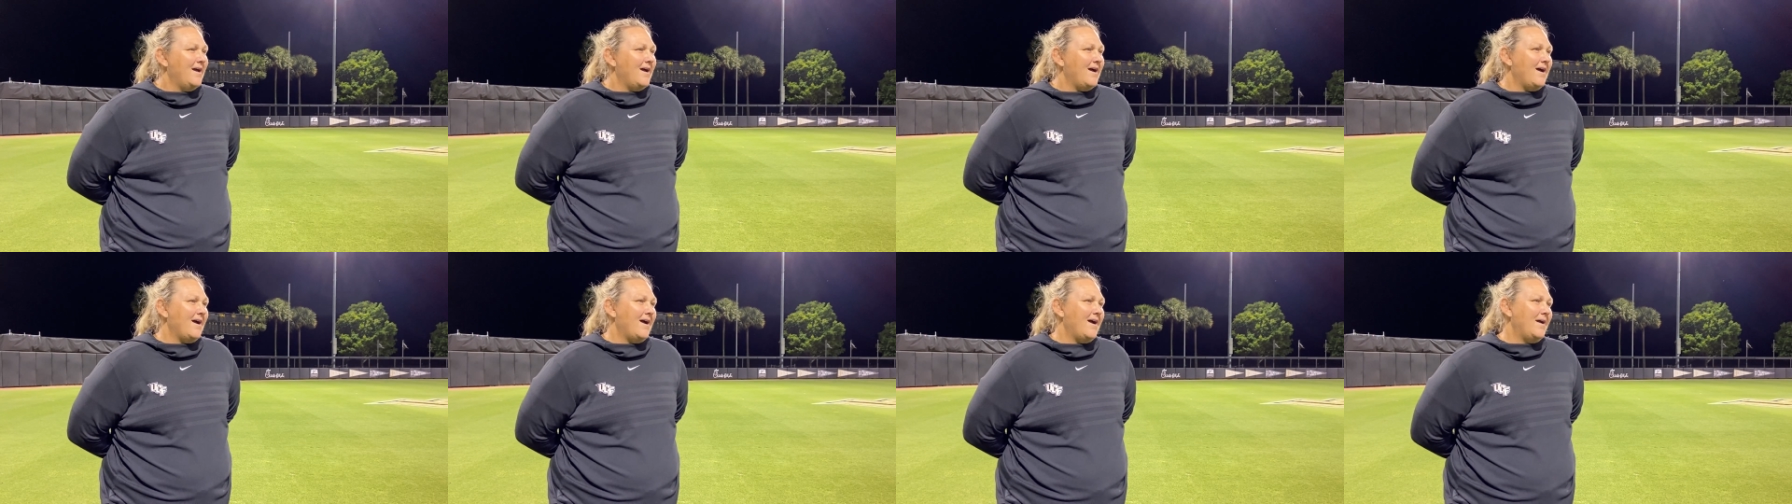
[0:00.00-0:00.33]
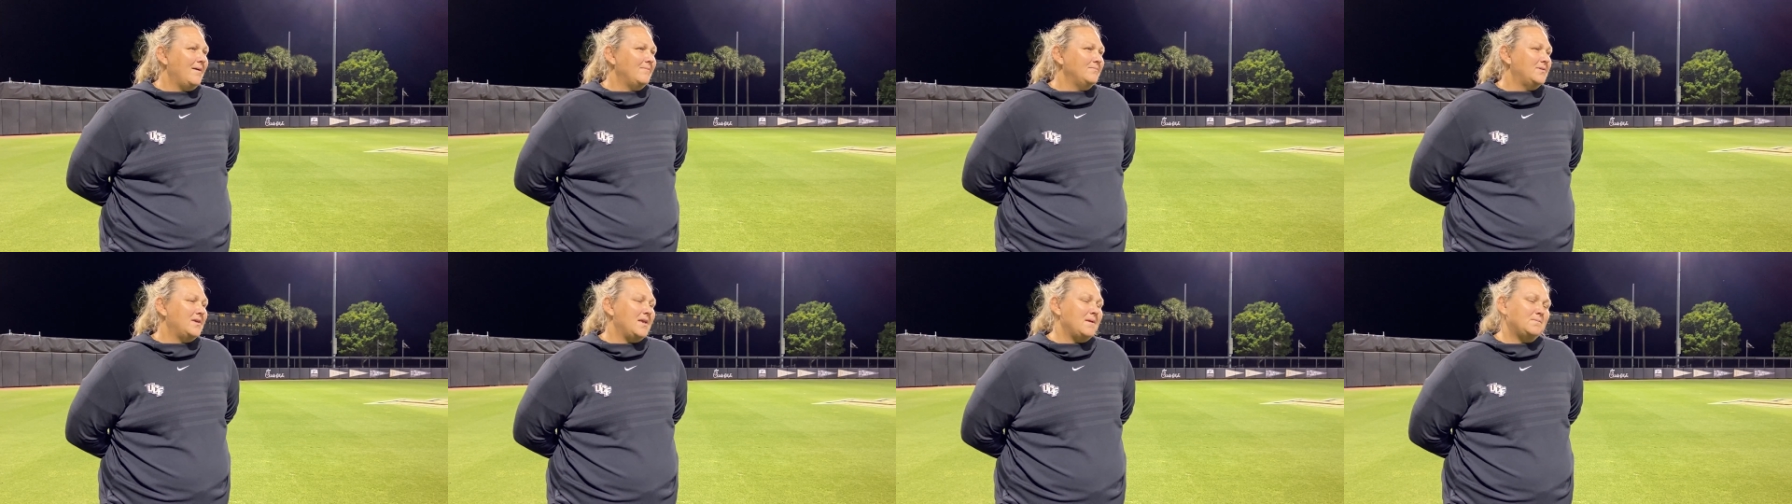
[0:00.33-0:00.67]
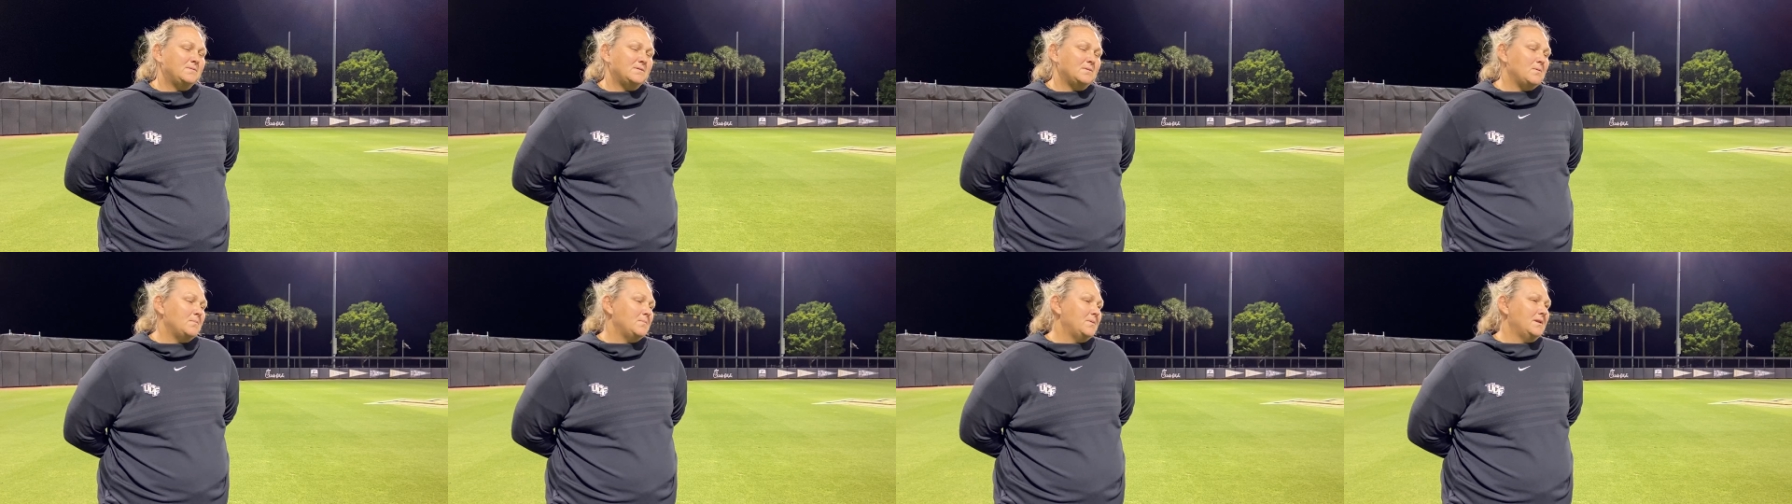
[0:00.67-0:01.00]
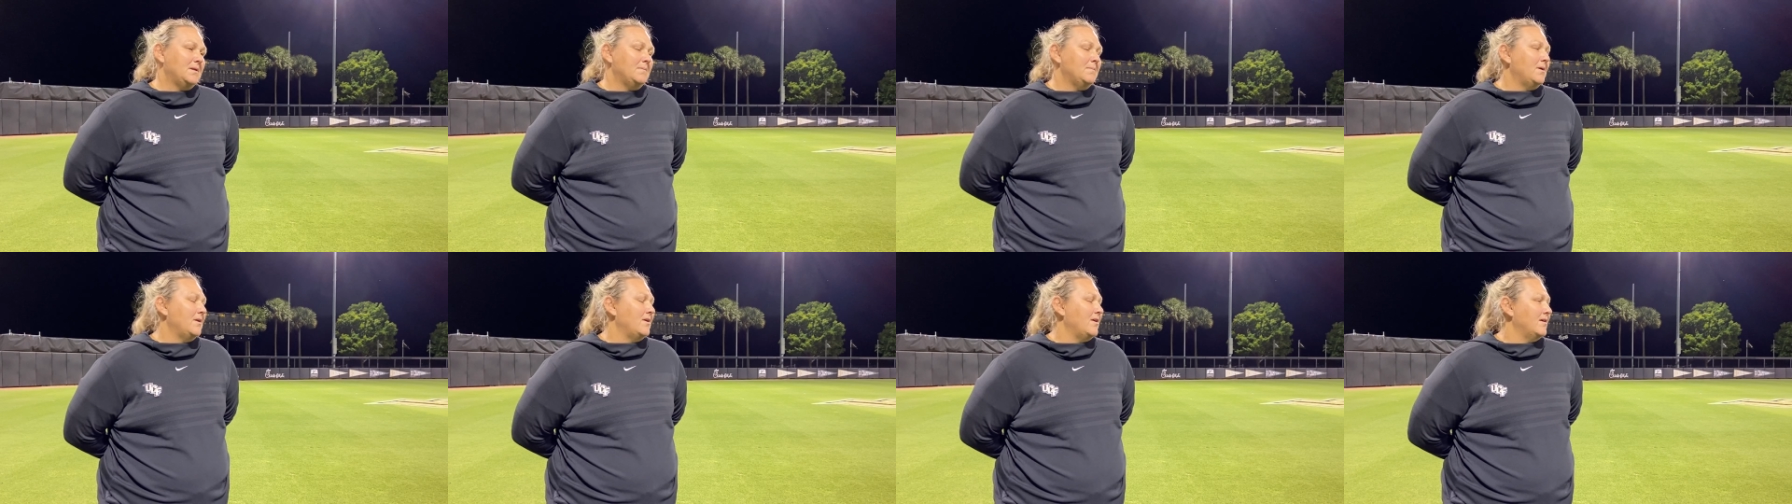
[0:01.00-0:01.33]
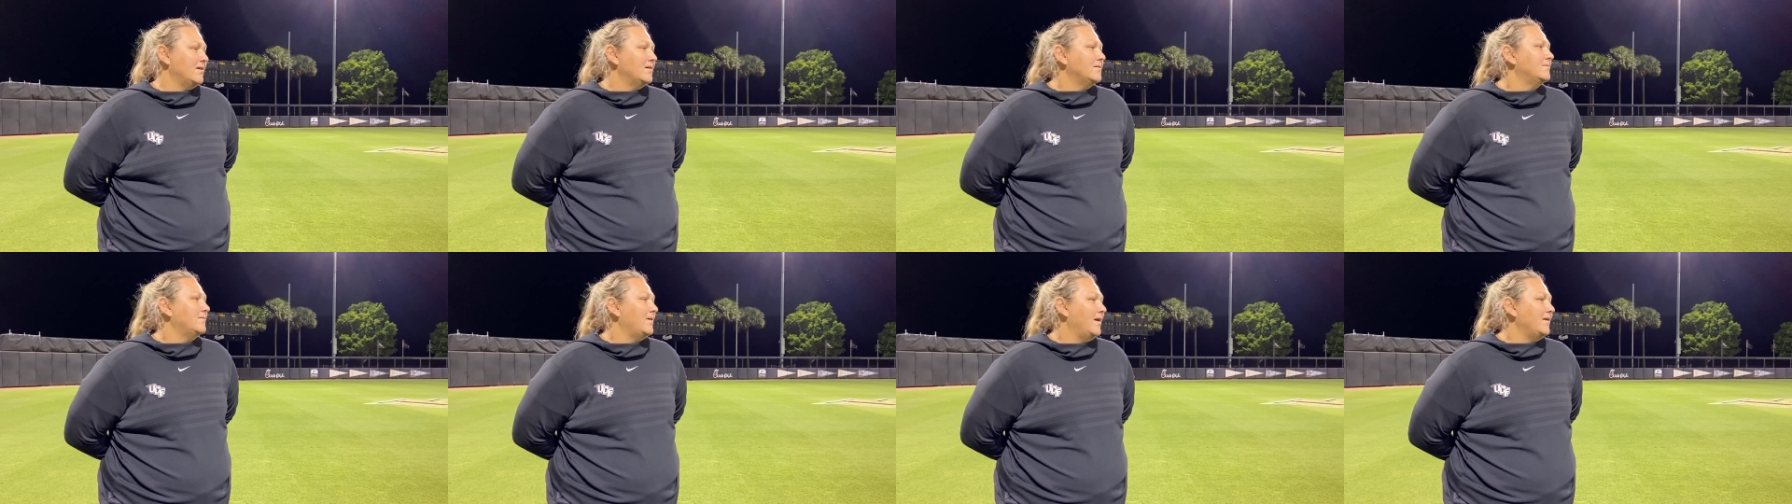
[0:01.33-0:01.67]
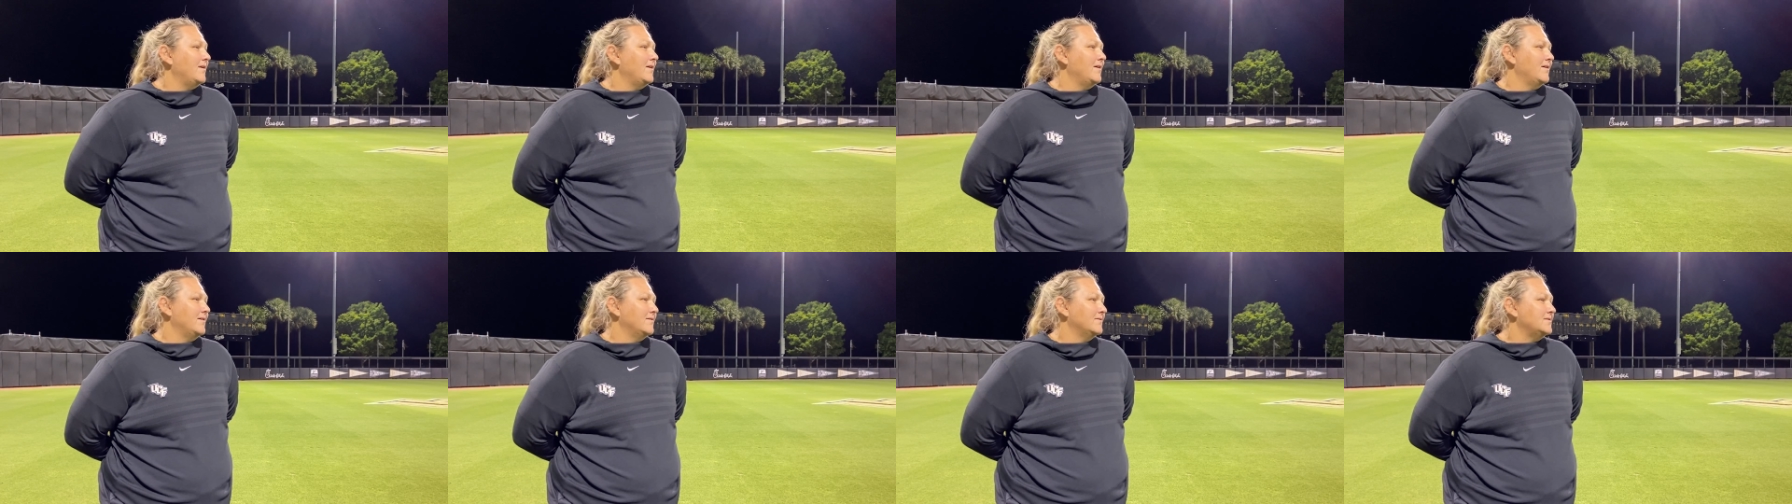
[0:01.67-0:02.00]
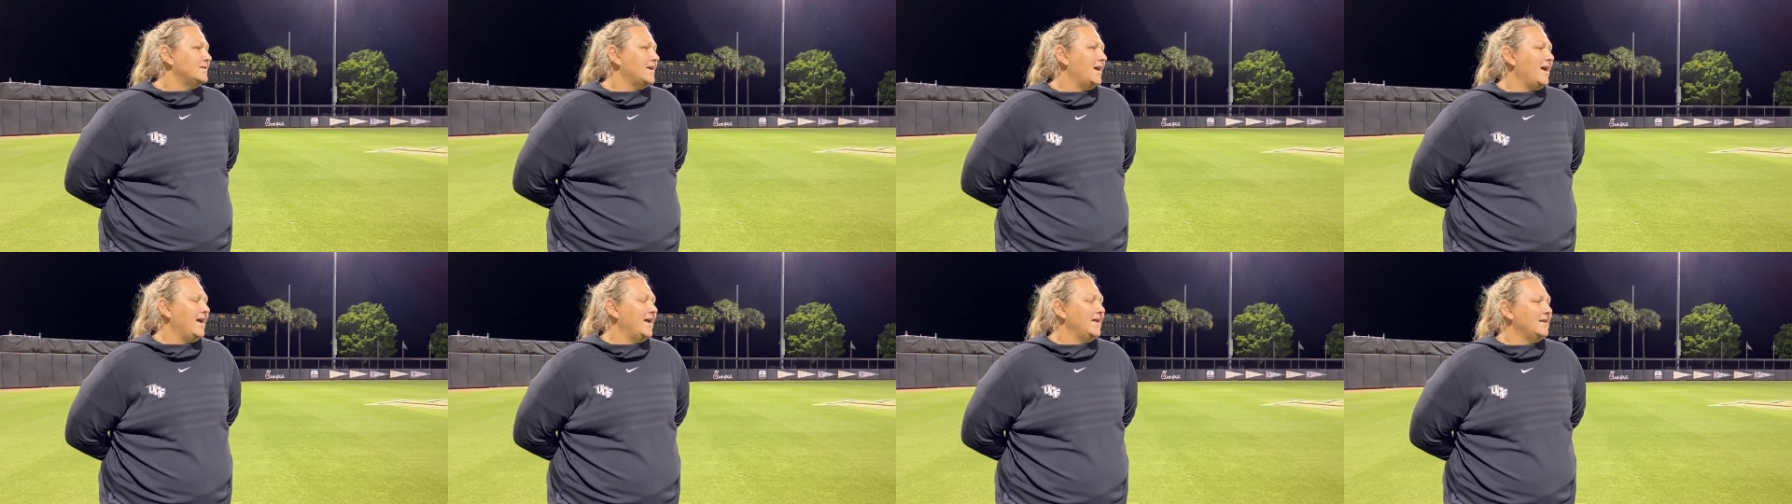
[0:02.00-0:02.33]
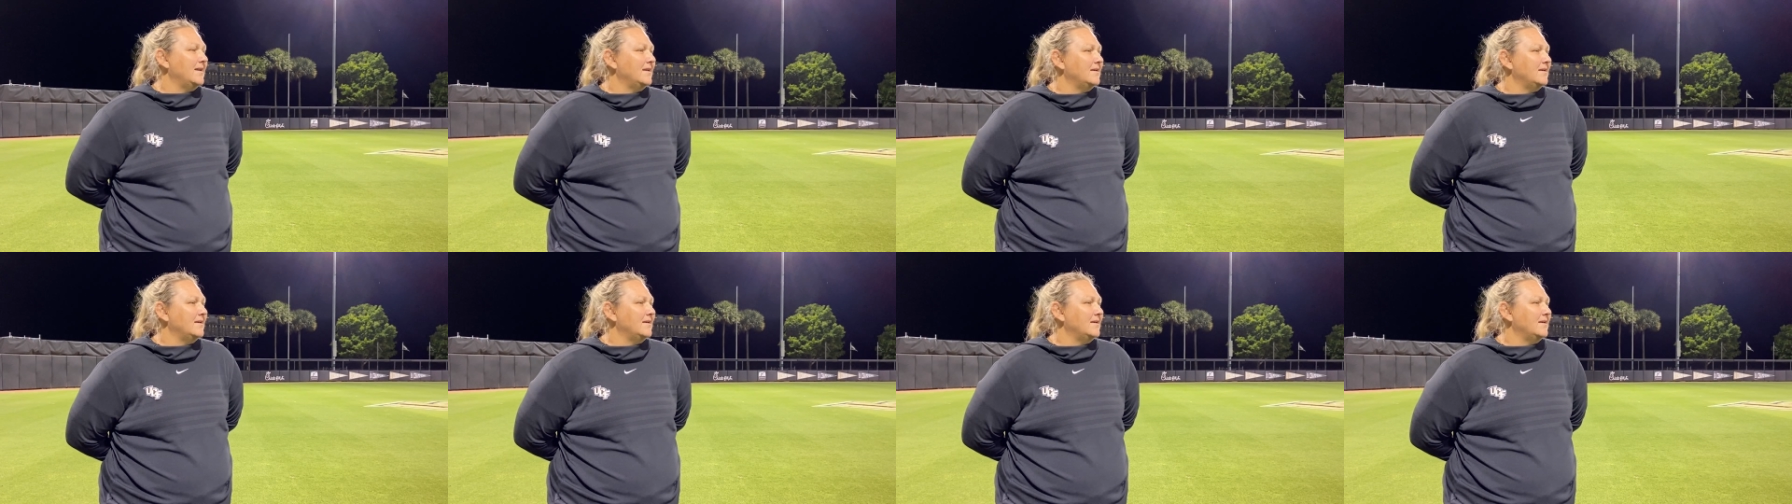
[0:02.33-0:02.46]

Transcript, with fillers: um, keeps the momentum on our on our side.